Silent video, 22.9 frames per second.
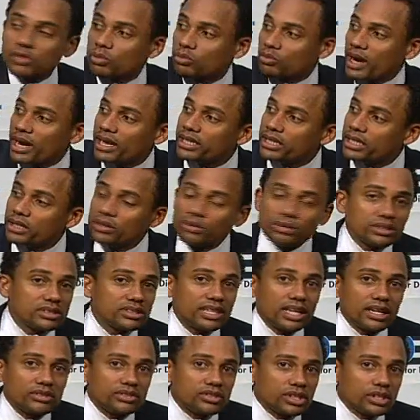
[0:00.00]
right here in
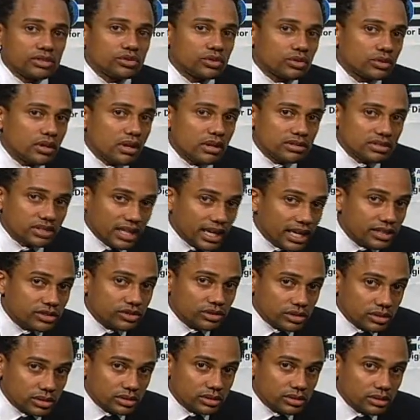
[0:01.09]
South Central Los
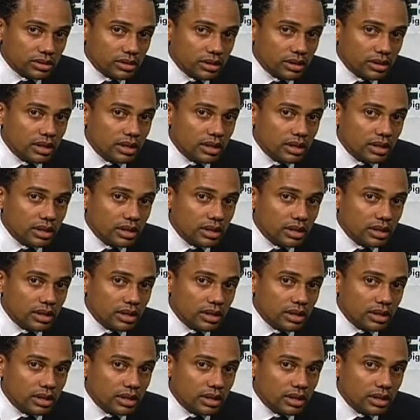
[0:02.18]
Angeles